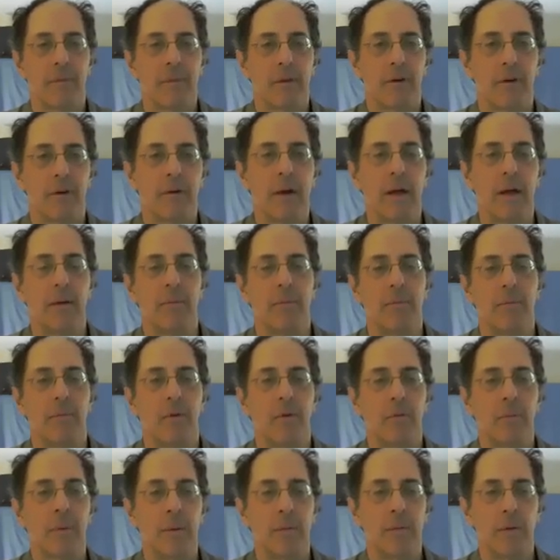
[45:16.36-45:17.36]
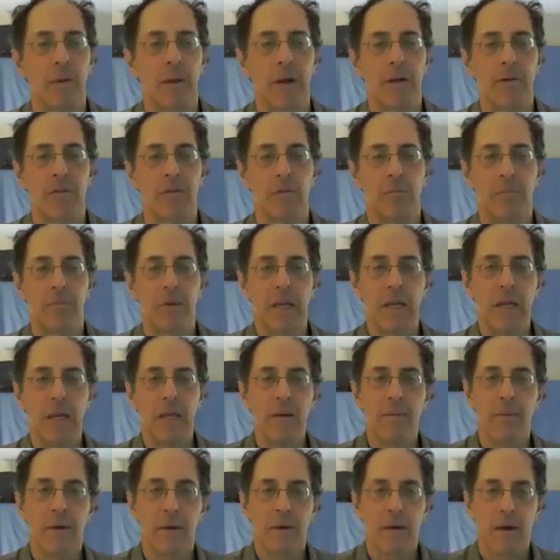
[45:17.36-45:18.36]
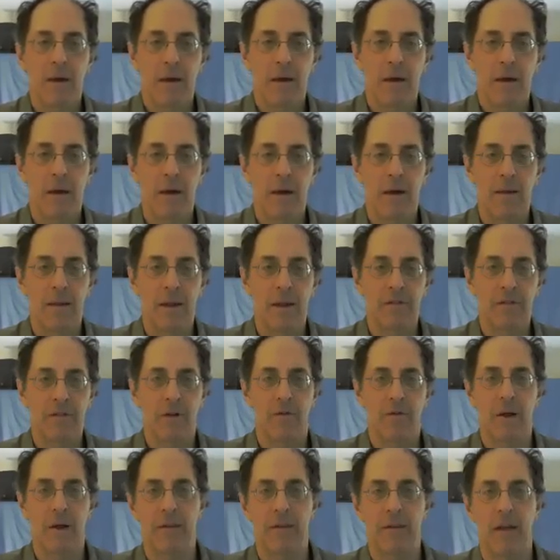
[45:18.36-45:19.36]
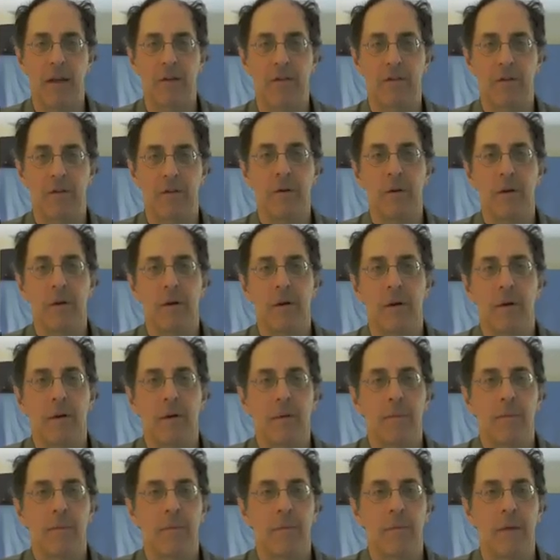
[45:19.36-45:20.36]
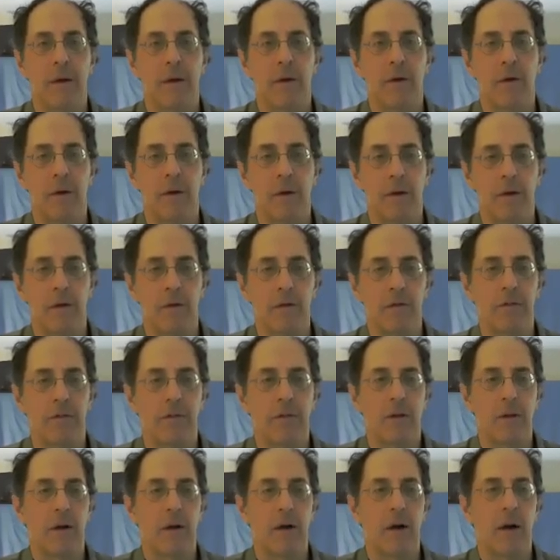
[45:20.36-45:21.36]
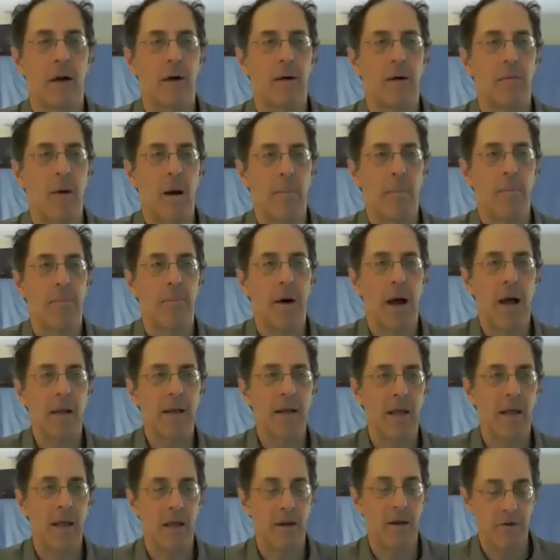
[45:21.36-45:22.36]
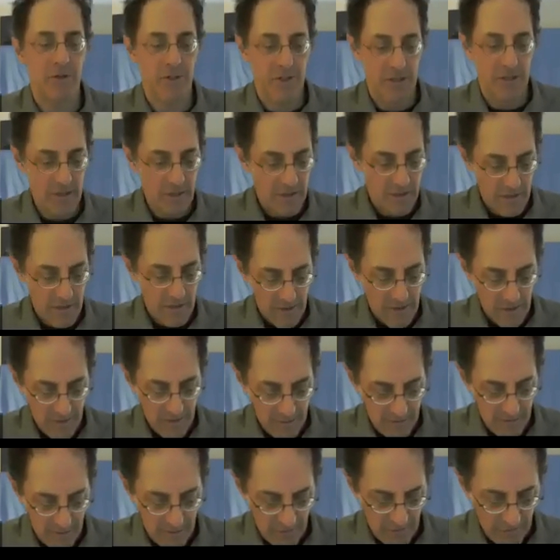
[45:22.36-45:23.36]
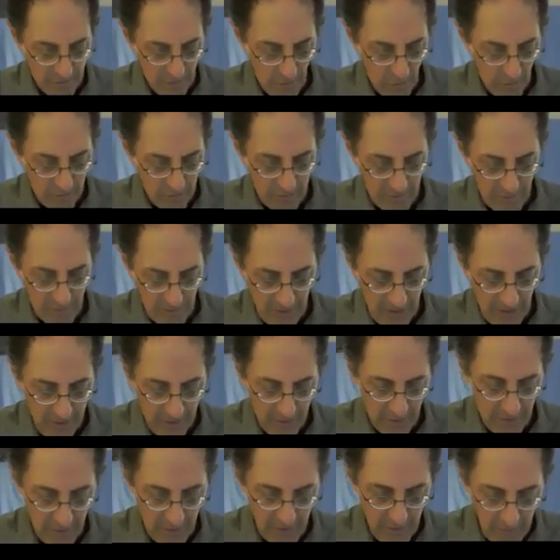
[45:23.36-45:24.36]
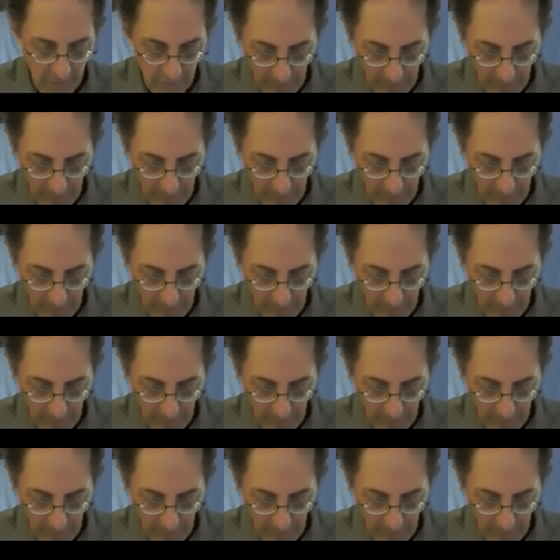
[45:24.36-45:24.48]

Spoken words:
All right, most people answered B. That's the correct answer. There is binding energy that's holding together